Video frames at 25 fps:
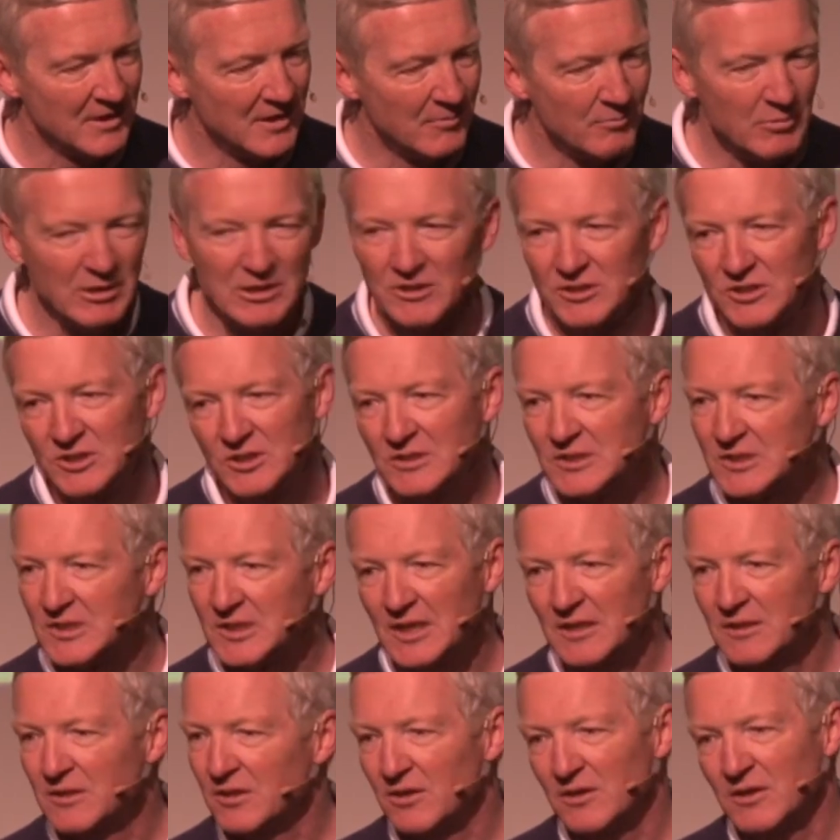Because you
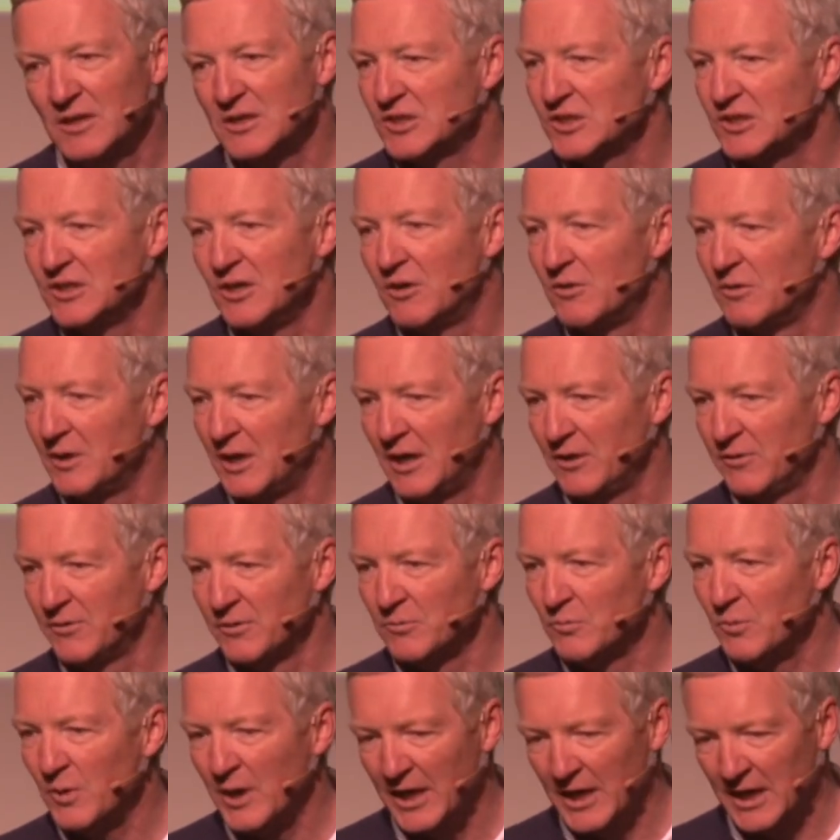see, there is no other
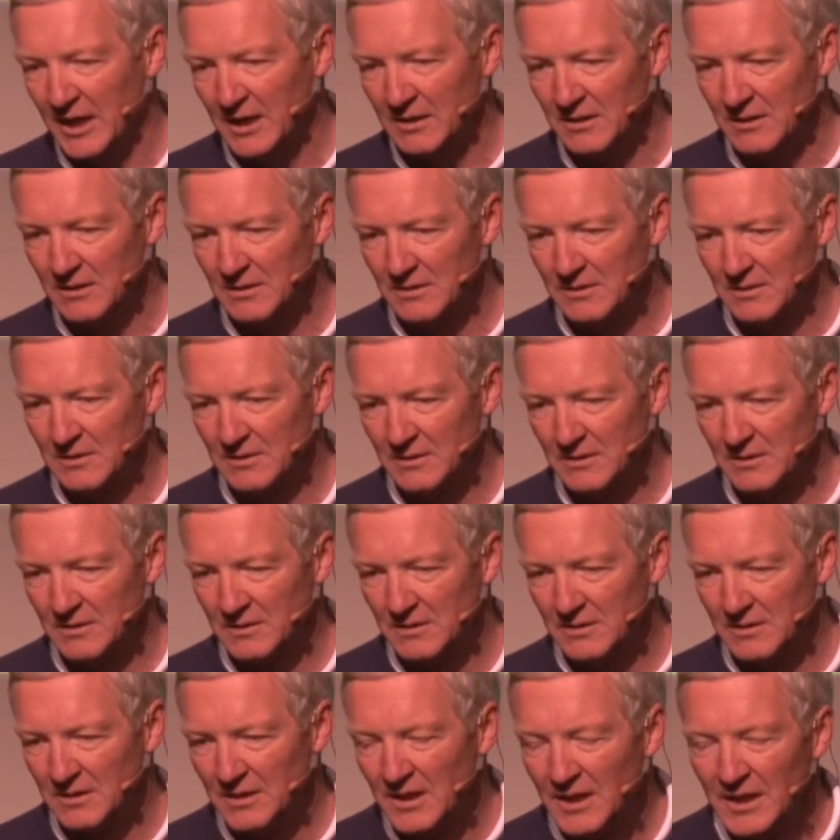way.
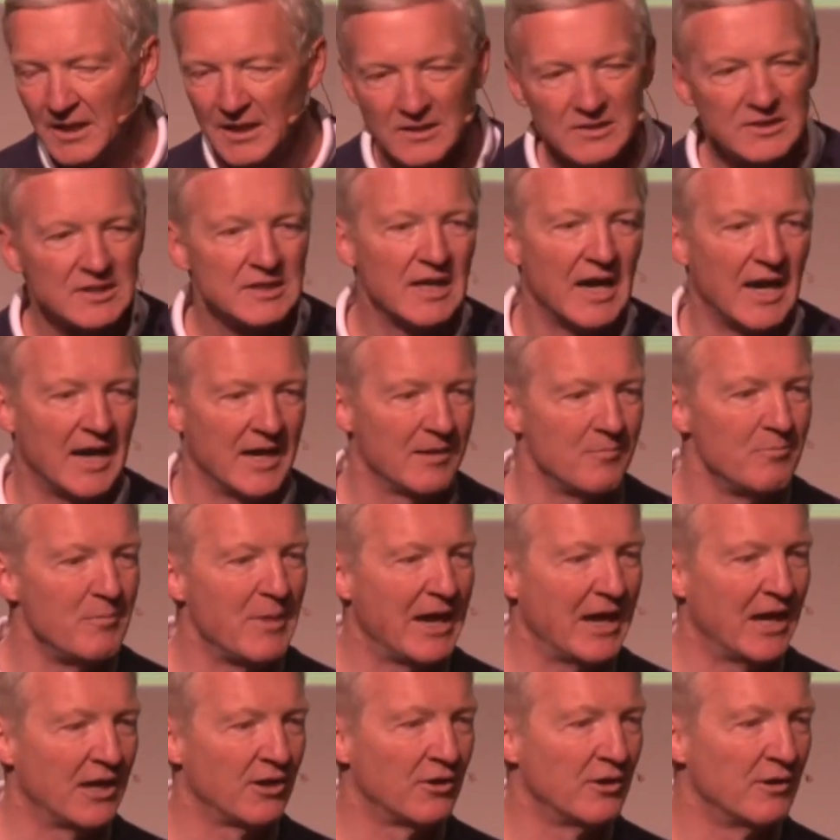It's not a
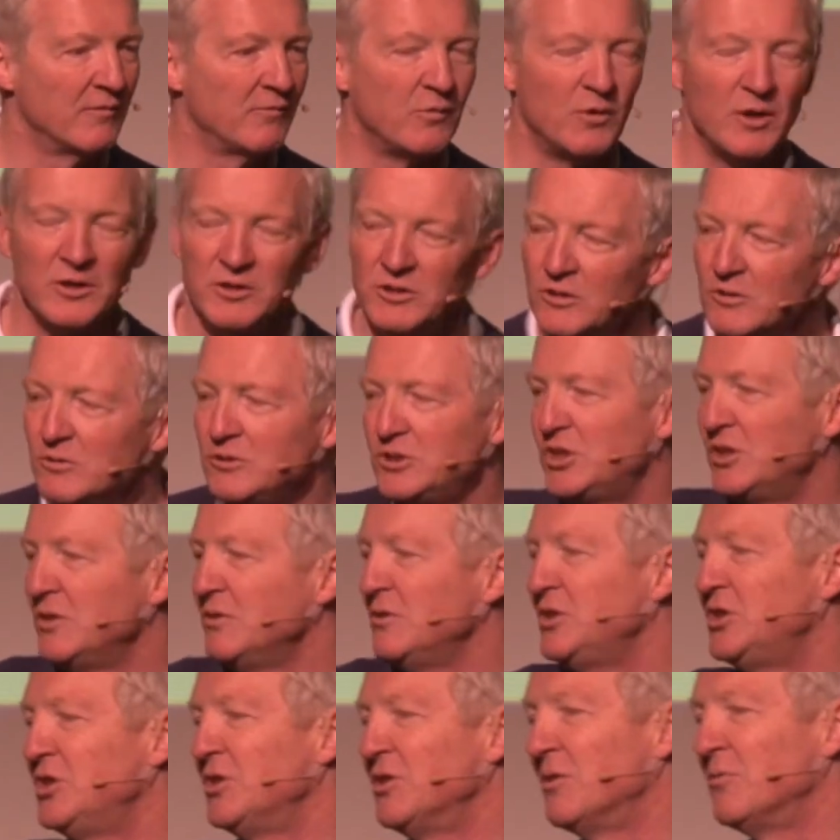matter of, well, you
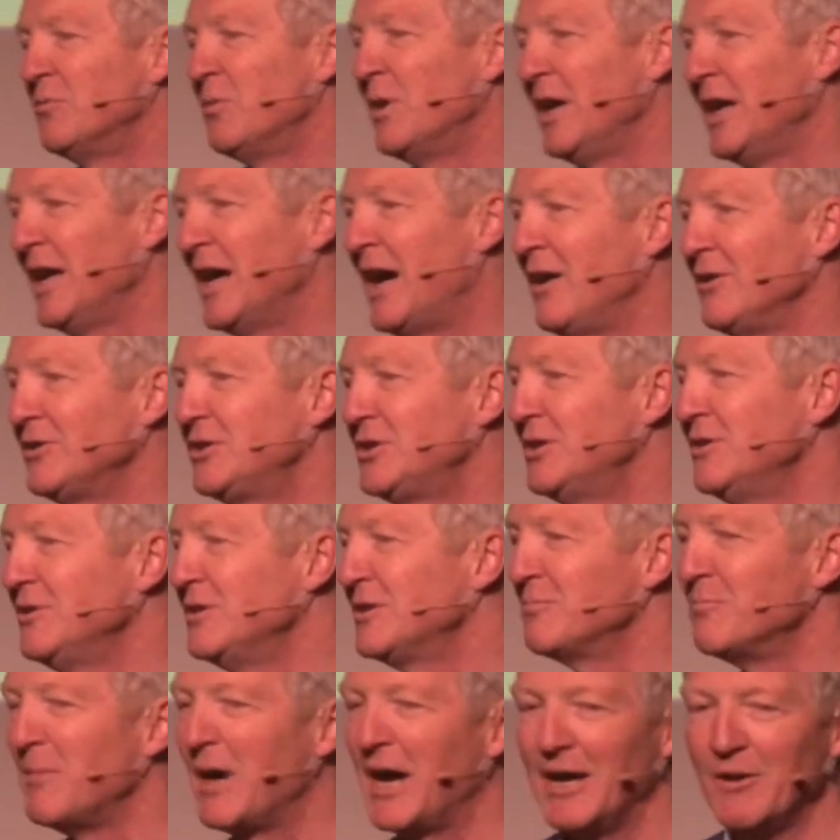choose your way, I'll
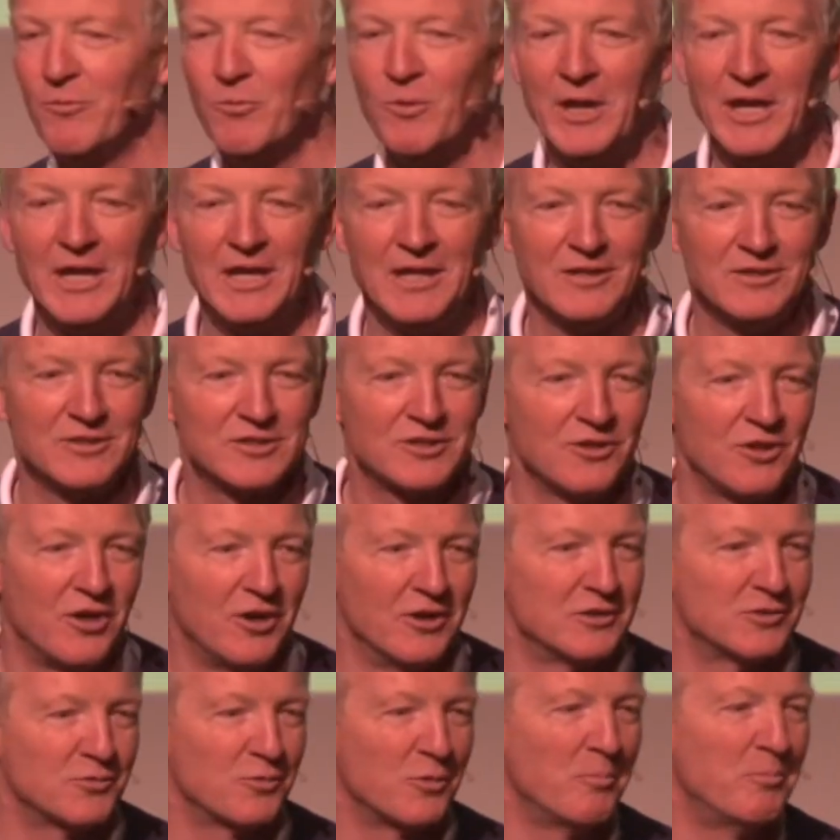choose my way, and as
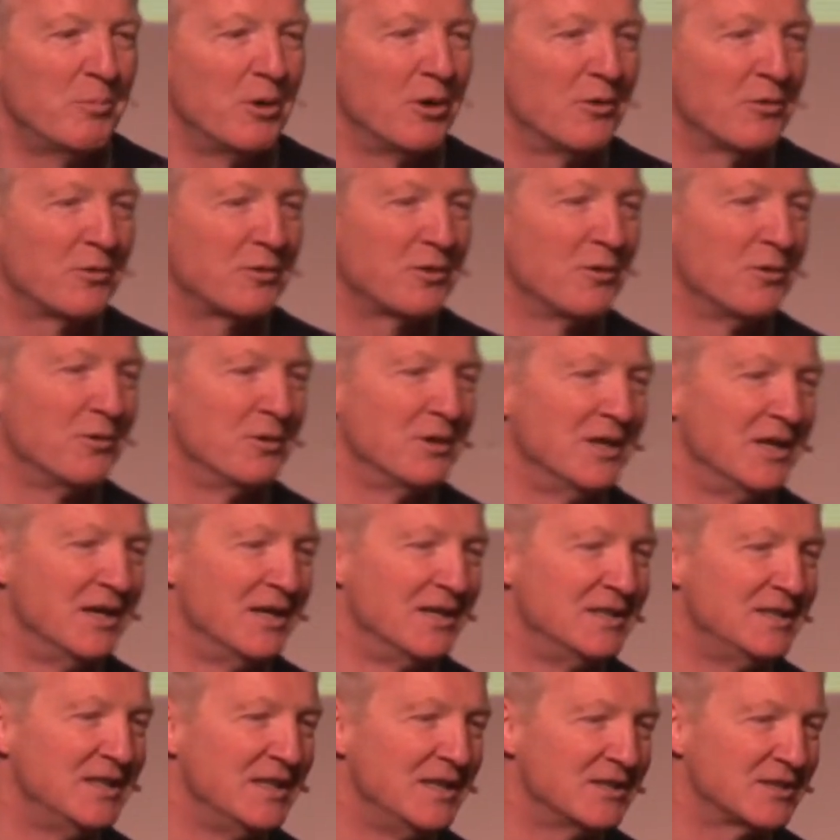long as we're both going in a
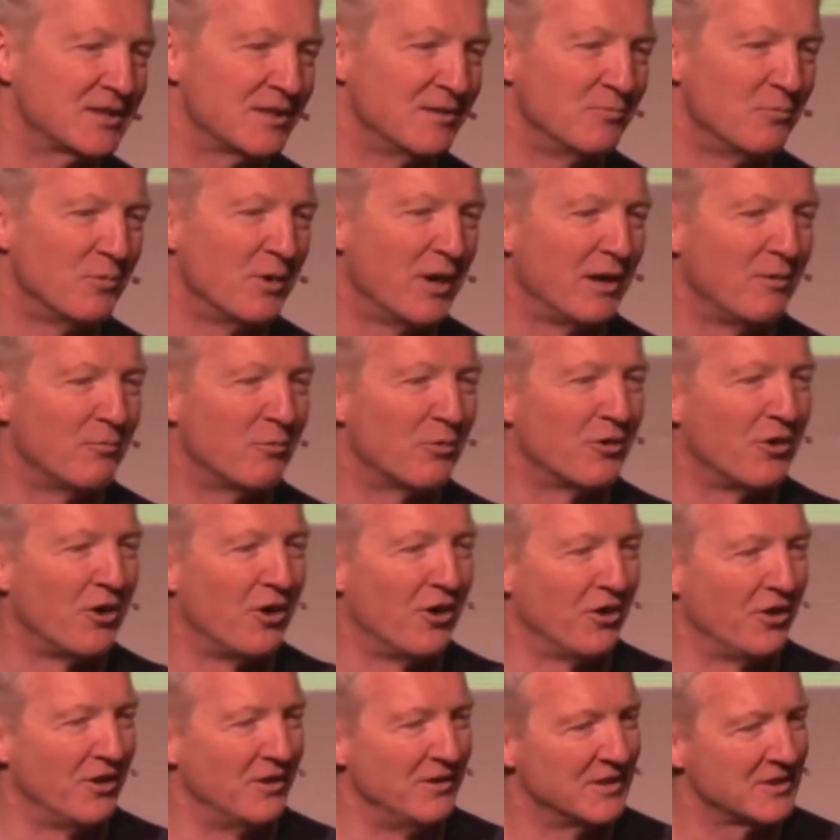decent way, we're
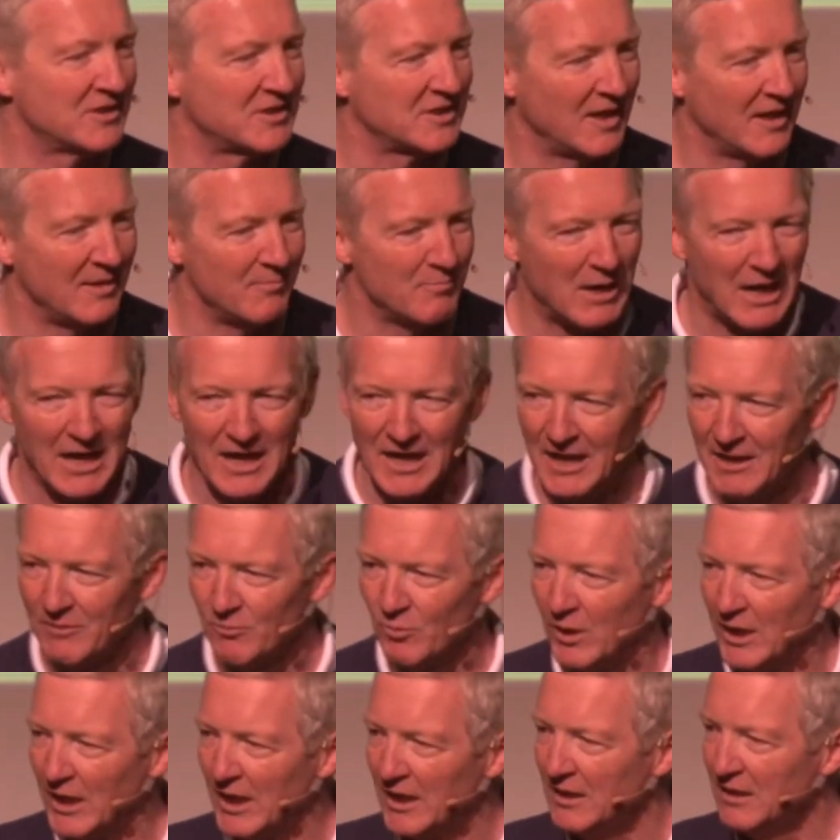all on the same
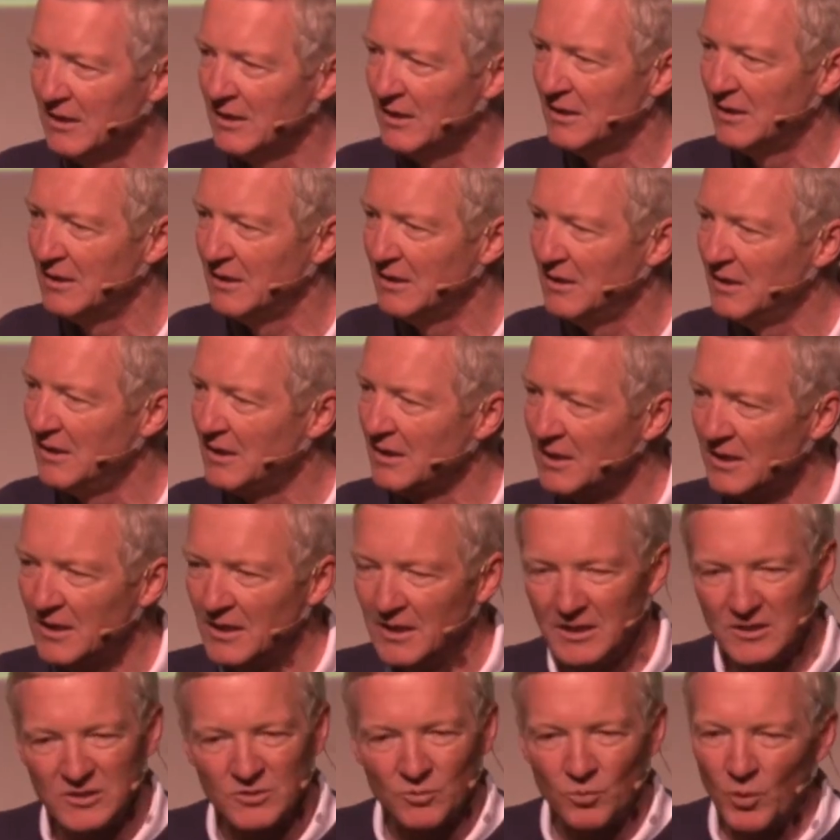highway.
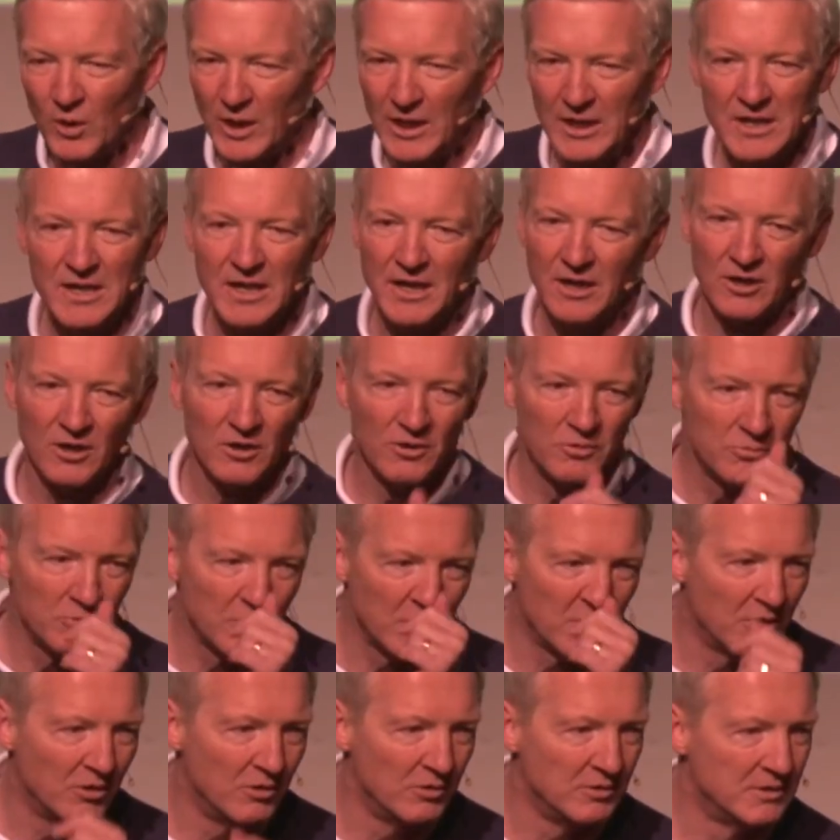It's one narrow
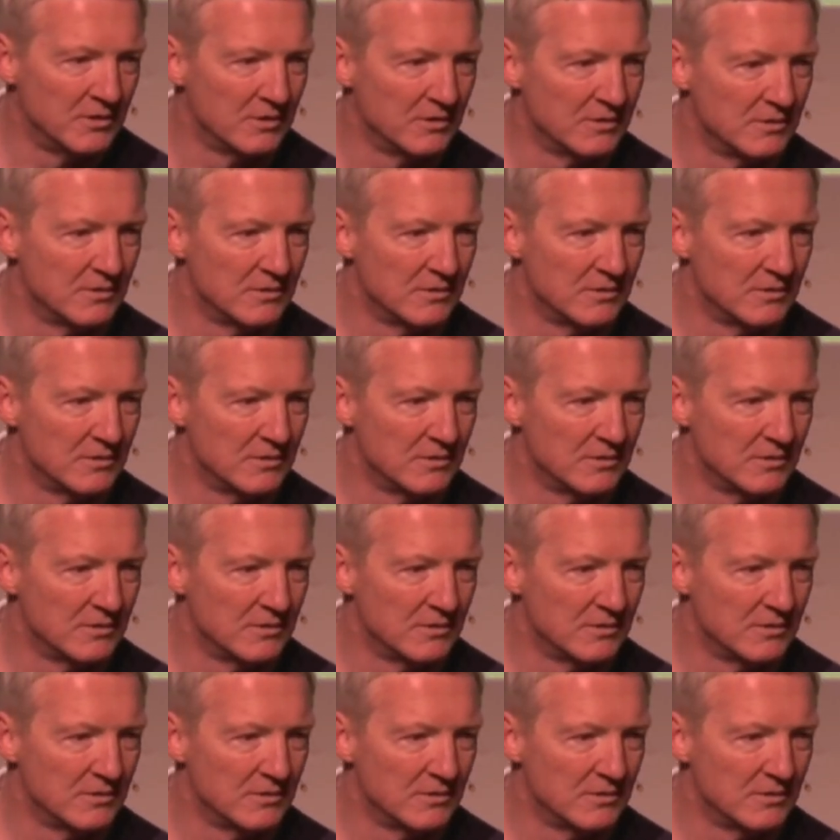road.